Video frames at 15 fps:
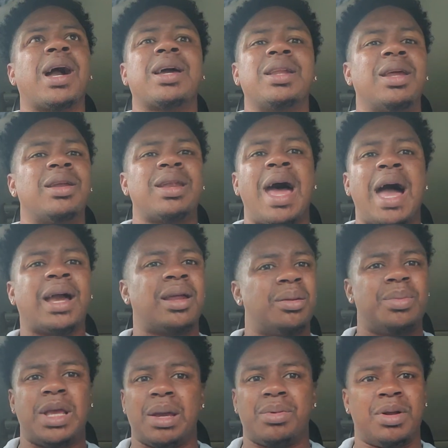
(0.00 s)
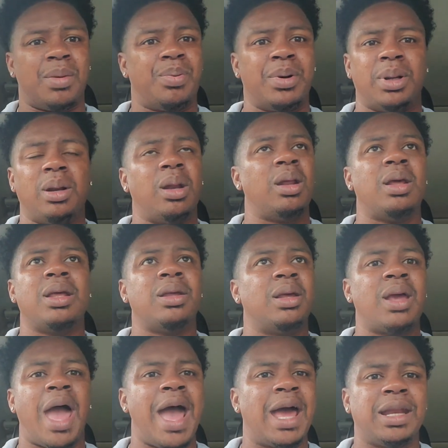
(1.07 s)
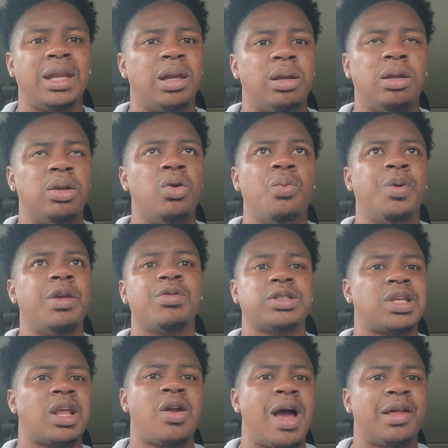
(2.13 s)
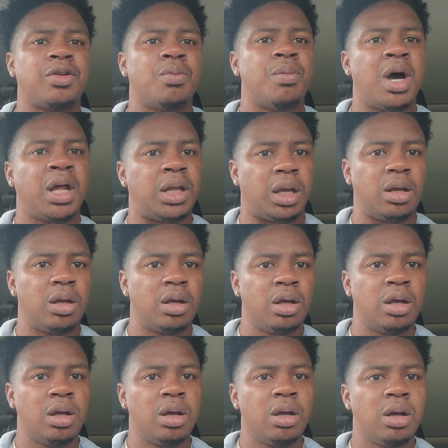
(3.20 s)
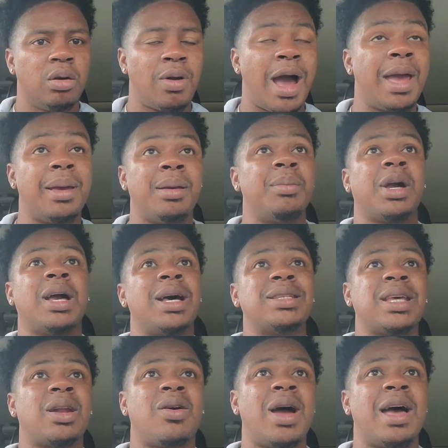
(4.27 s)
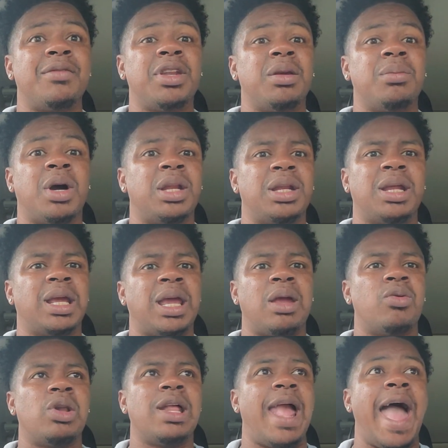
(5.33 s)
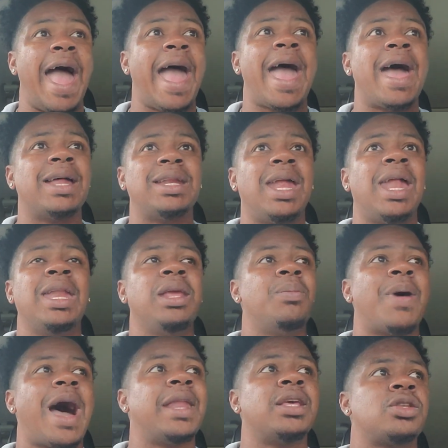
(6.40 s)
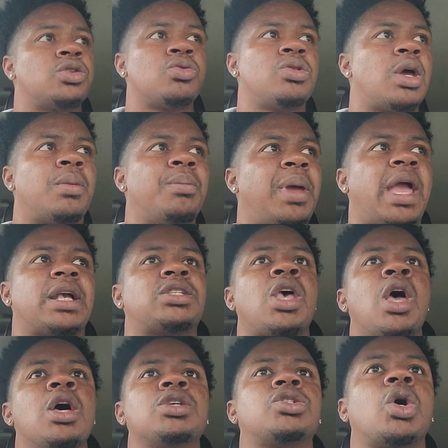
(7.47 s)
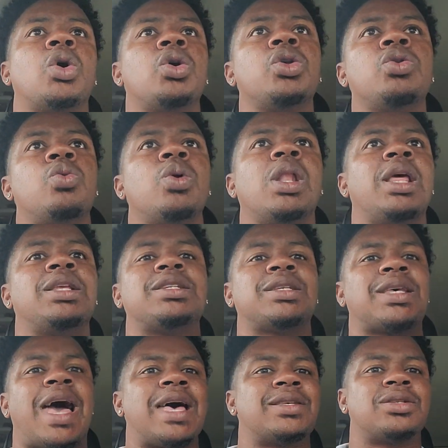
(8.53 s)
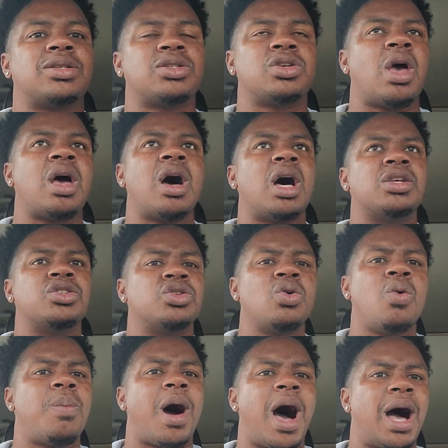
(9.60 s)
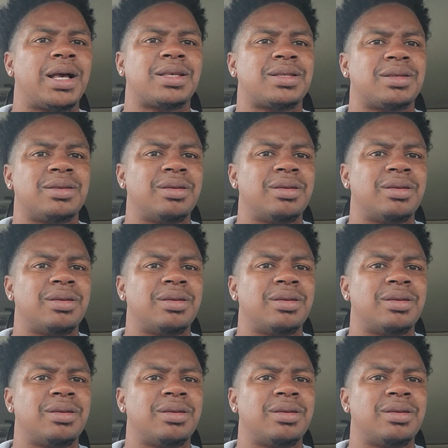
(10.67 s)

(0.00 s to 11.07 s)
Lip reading: they're not going to be able to add any new people because they don't have no money. Right? And because they don't have any money, they can't really add anybody to their mix. So you really just got Zubac.